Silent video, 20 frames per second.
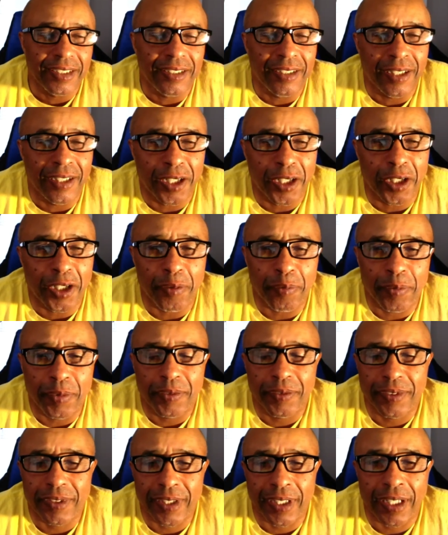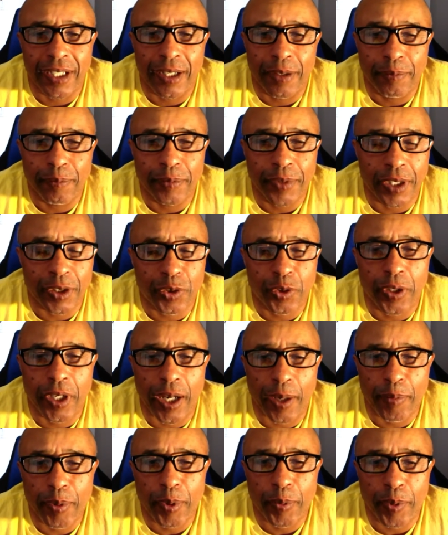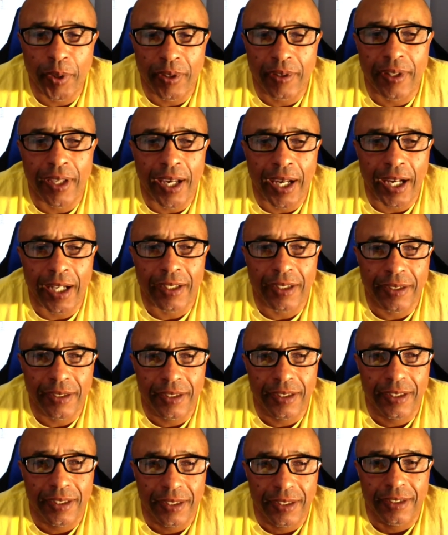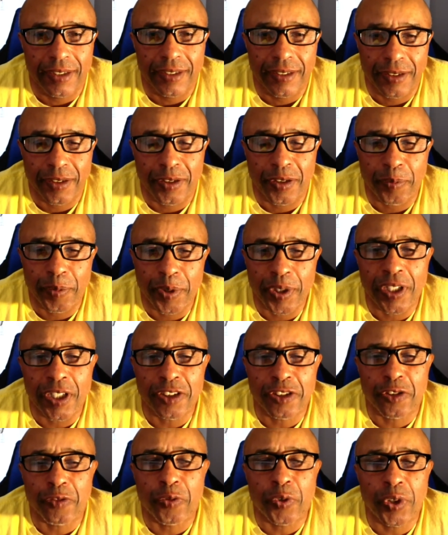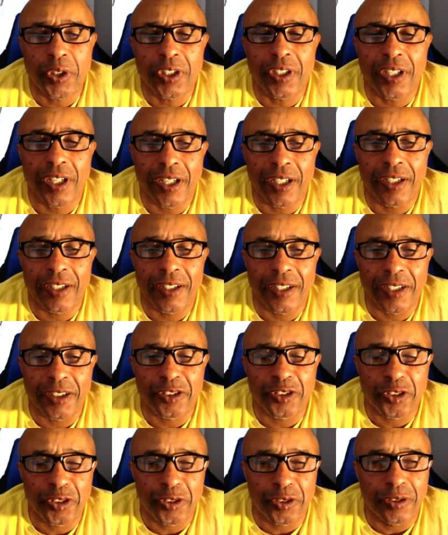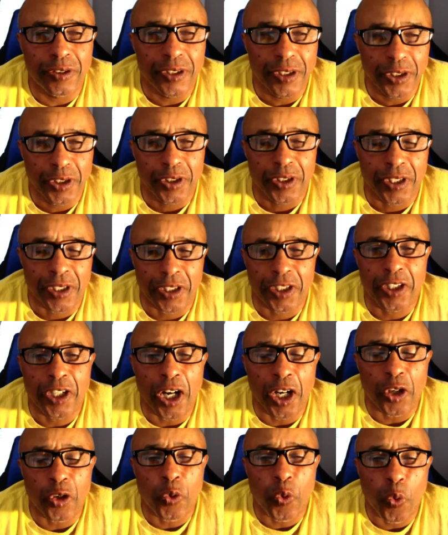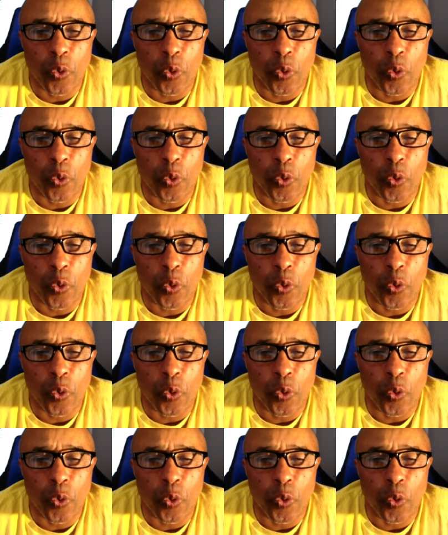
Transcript: I'm not too happy about that. It'd be nice if we can get a nice, like a young